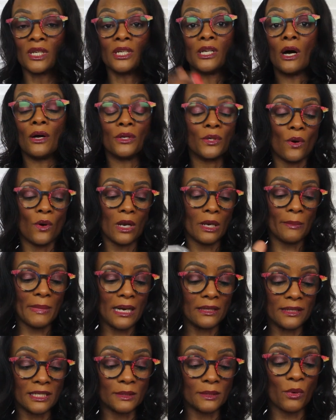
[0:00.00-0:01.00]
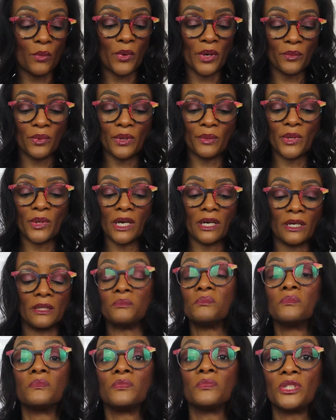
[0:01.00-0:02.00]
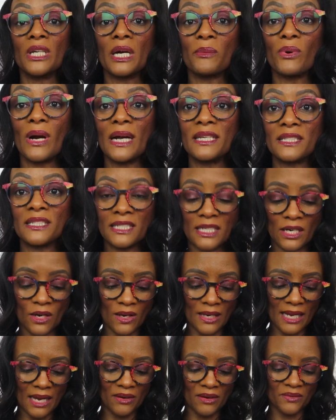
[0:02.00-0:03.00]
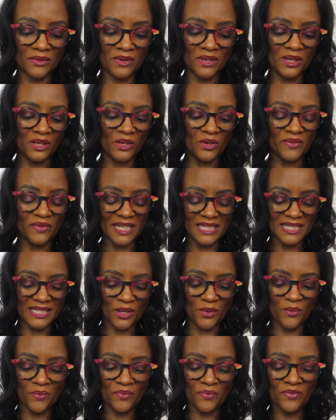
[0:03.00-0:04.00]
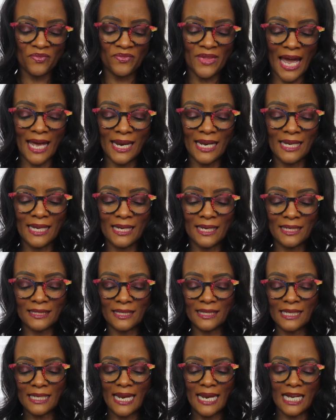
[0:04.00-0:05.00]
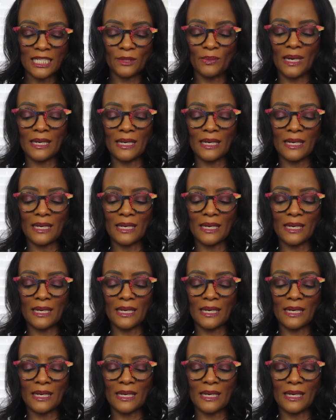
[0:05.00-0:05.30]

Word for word: Y'all know all about this, but we're gonna check prices and all that in a little bit. So that is the next